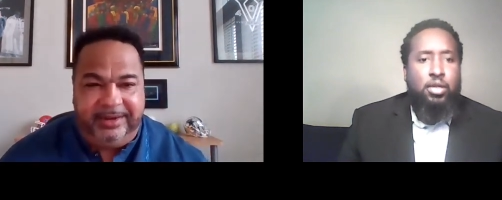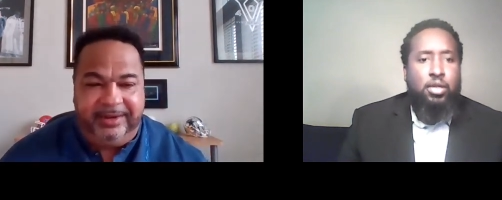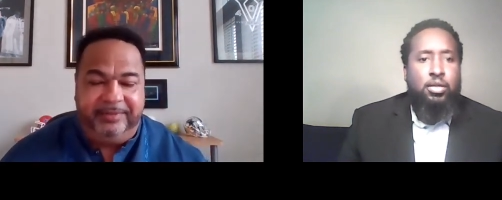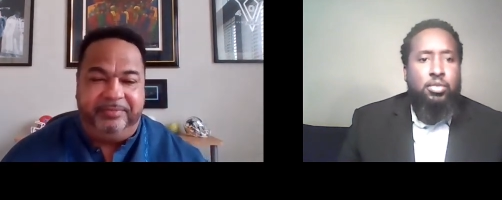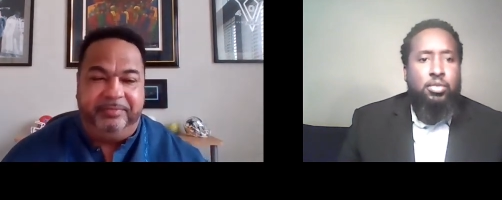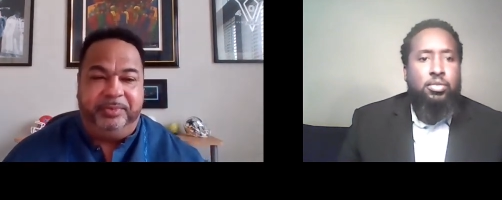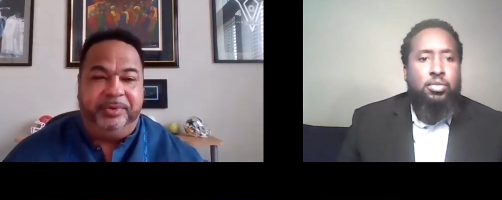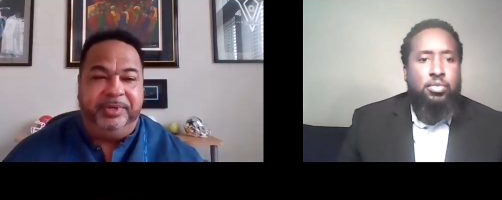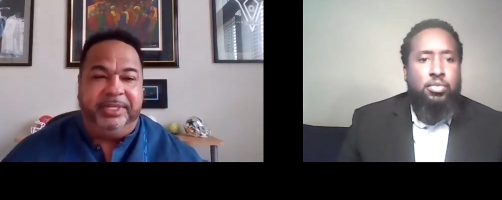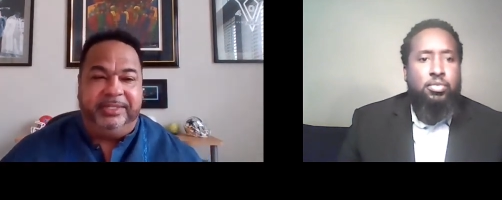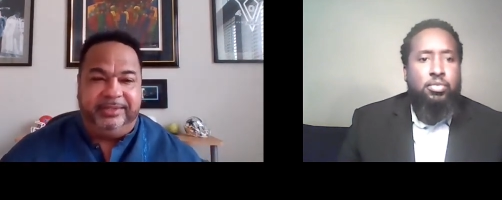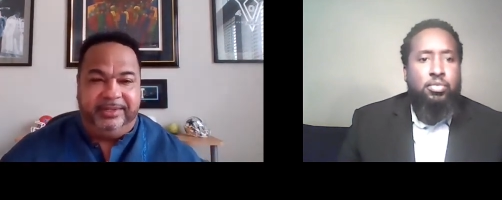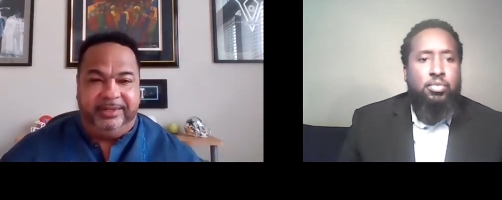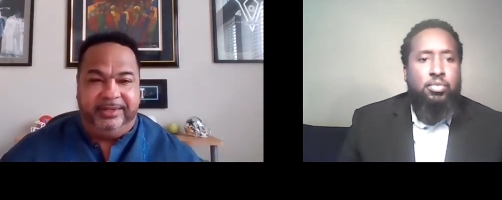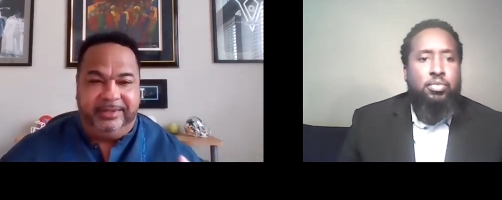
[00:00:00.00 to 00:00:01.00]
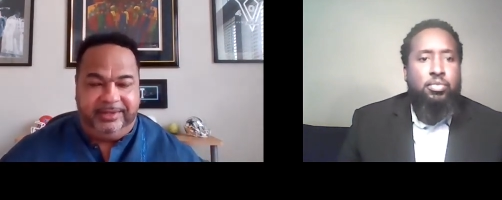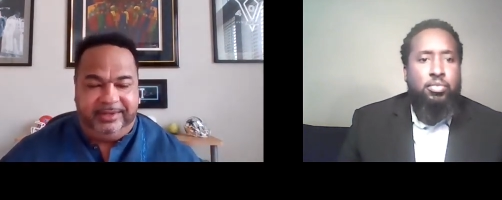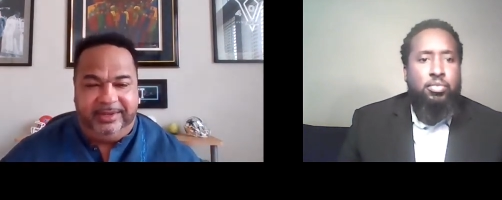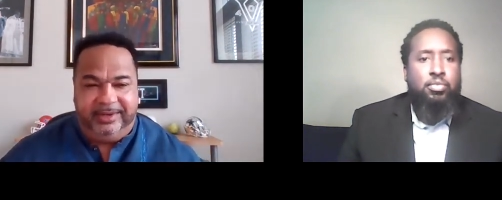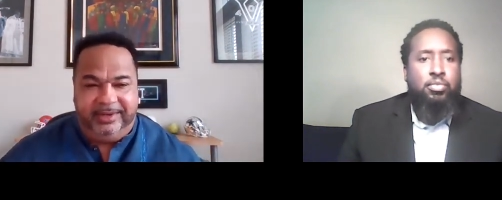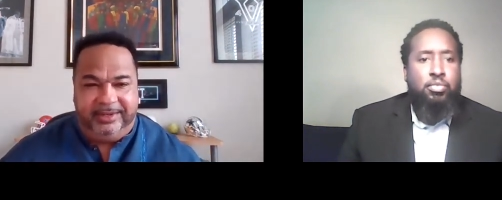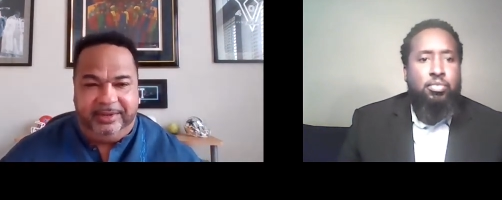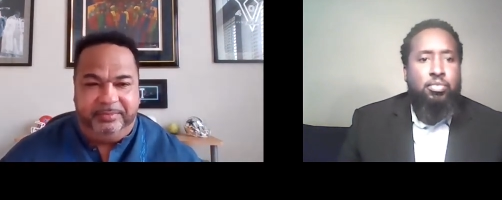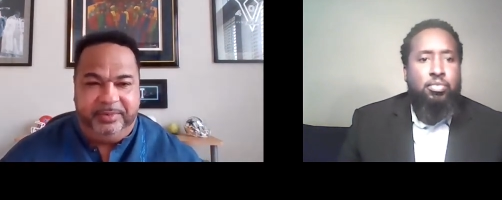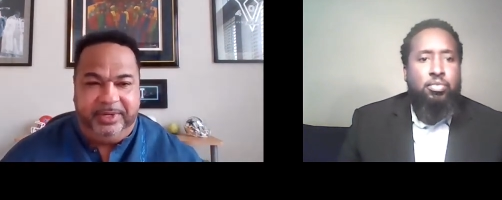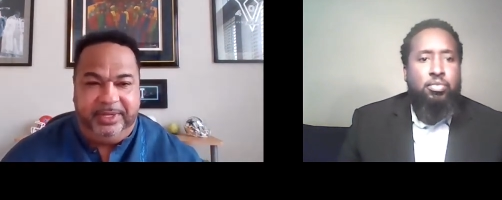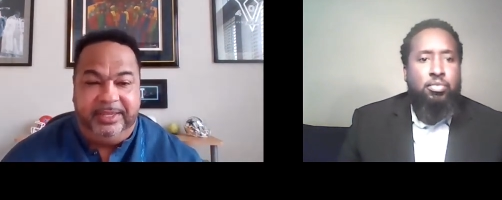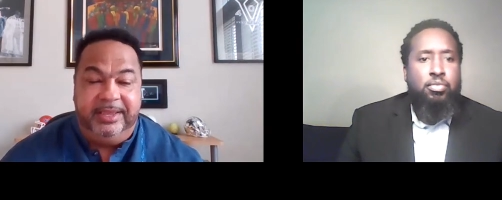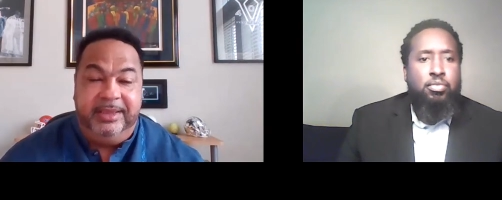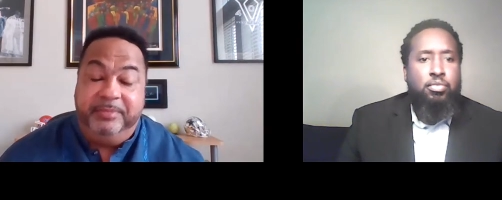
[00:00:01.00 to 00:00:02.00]
Speaker 1: at different points in, in the
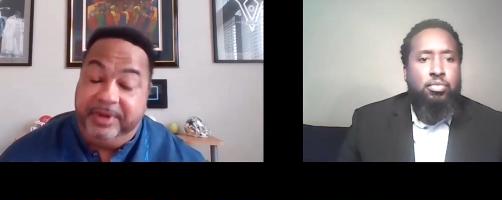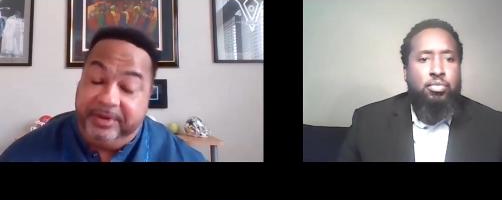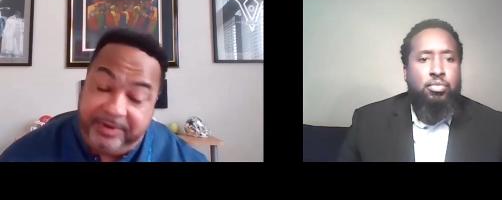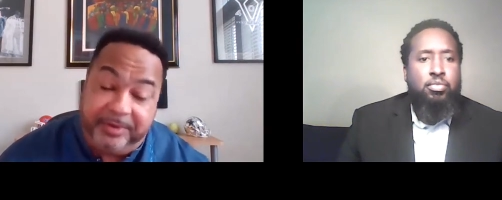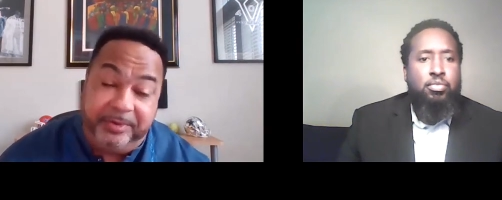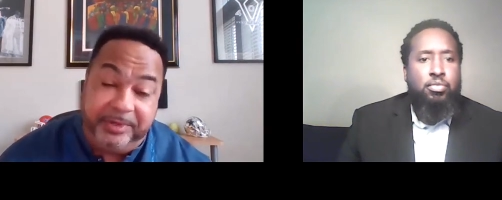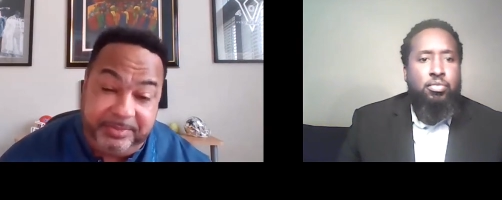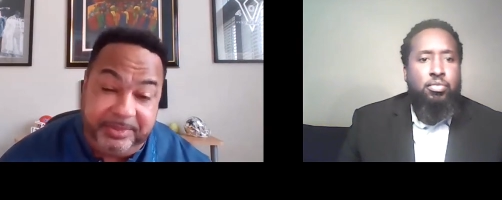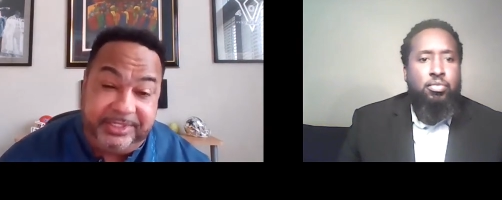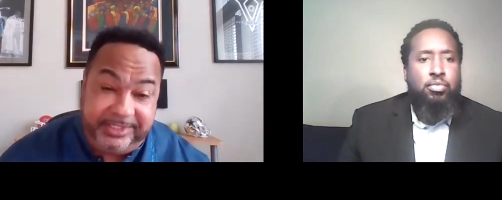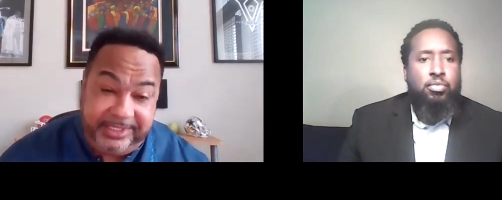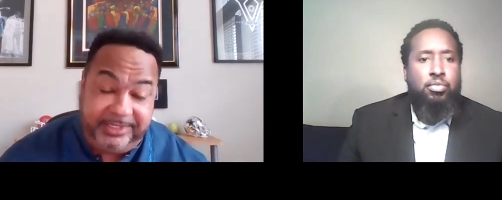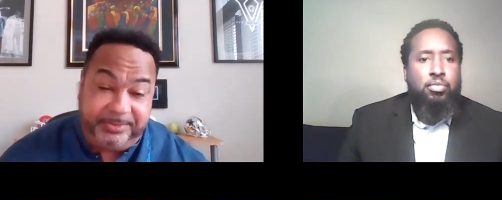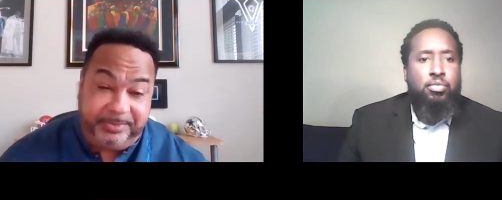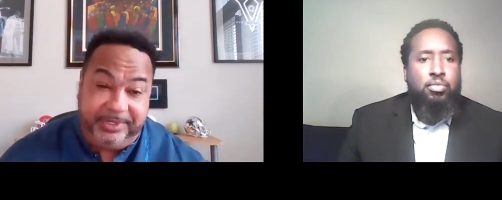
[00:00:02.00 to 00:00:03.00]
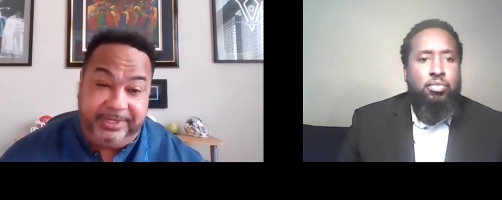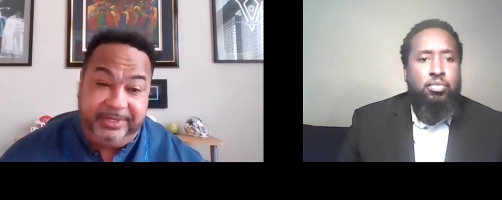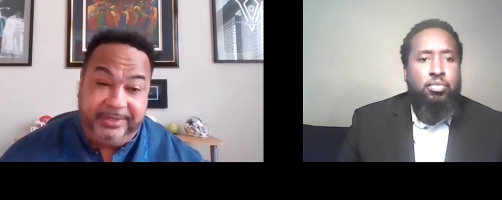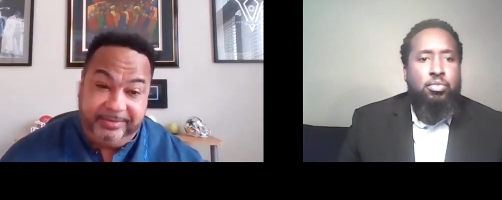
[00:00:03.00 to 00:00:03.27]
company, but I've always been C-suite.